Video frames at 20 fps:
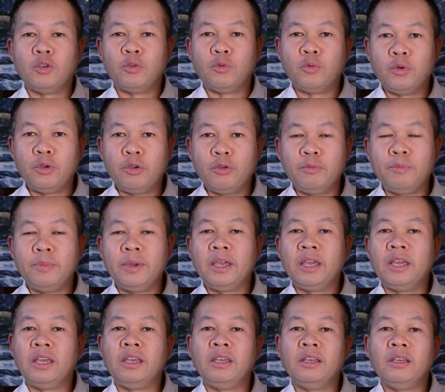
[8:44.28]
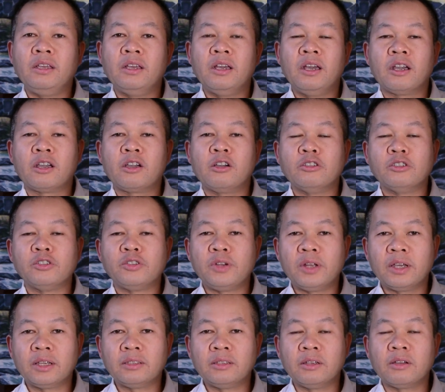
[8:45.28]
will be
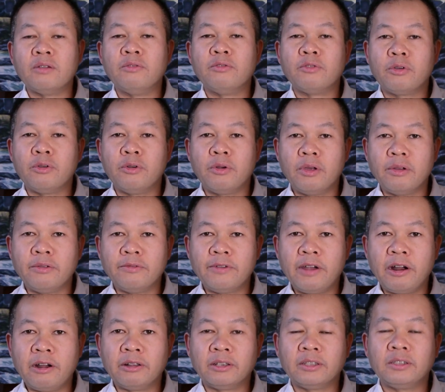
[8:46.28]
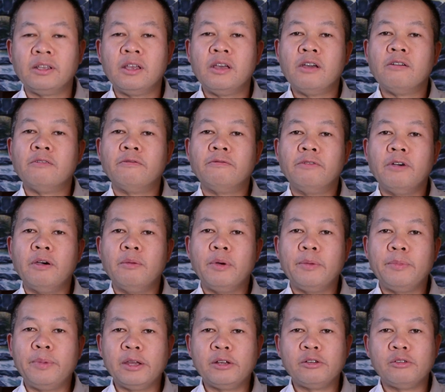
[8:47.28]
constructed on coronavirus from
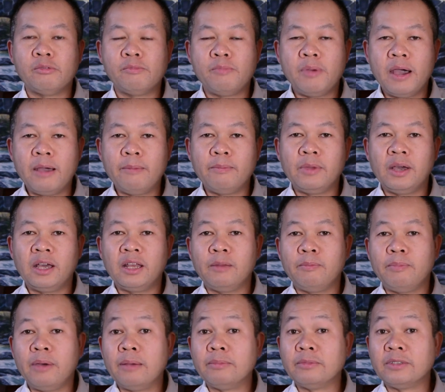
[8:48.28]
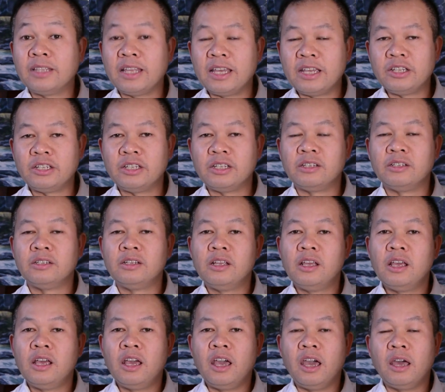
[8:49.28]
a petrol pump at a
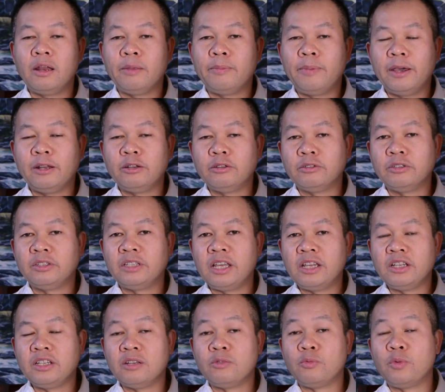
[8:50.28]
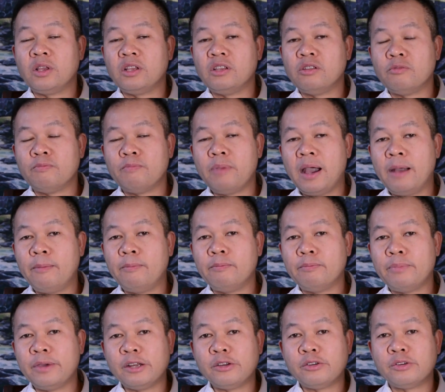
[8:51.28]
petrol station when you pump
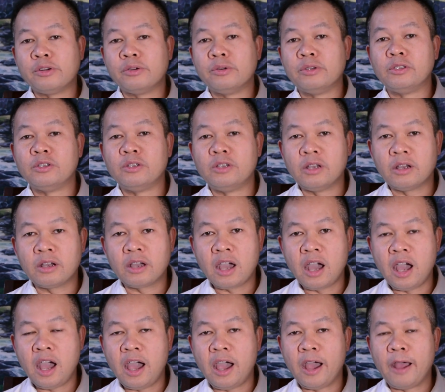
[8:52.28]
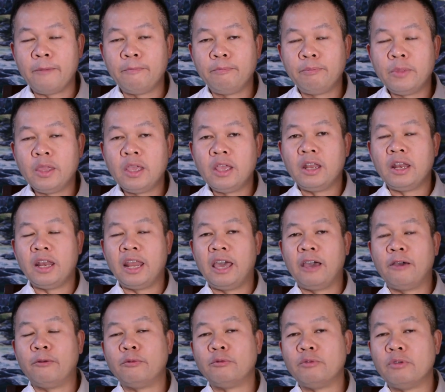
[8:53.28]
petrol into your car.
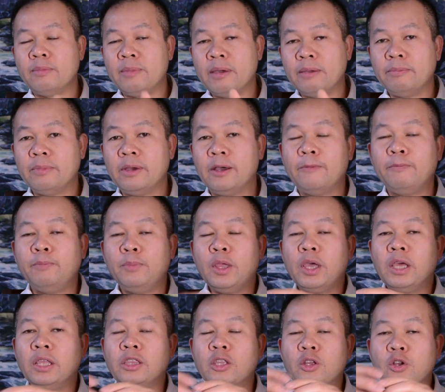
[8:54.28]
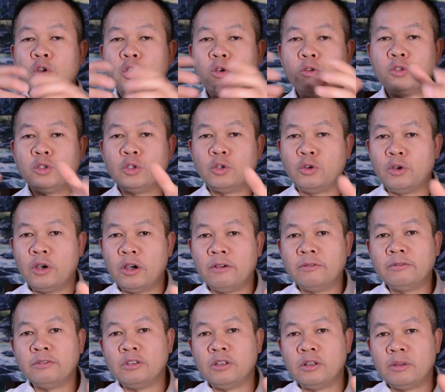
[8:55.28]
Now remember, the nozzle
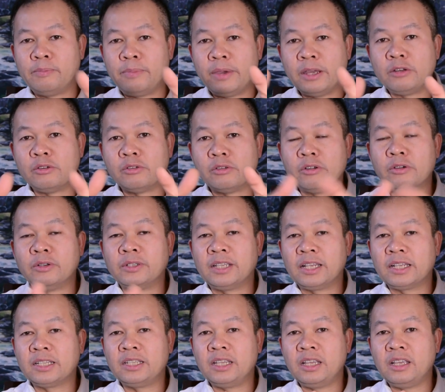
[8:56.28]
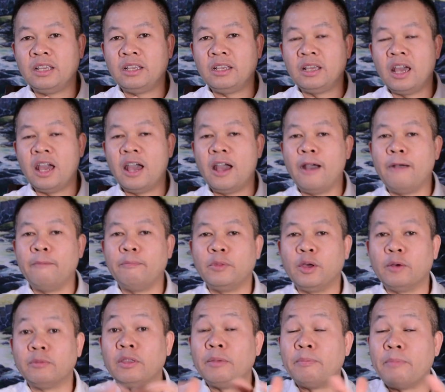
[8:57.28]
of your petrol is actually
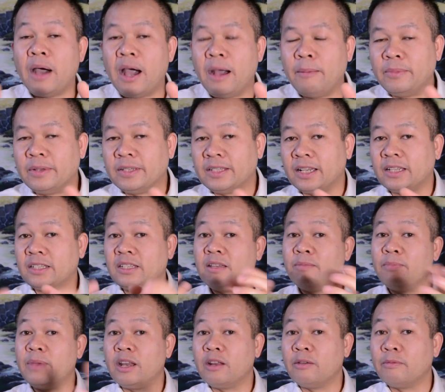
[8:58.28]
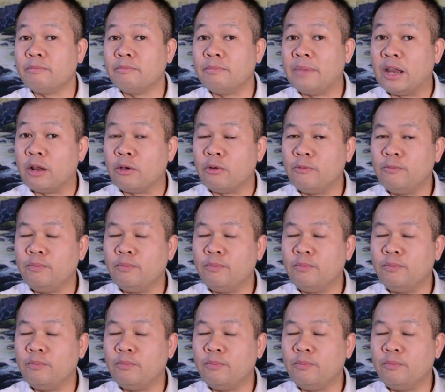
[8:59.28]
of the pump is actually metal,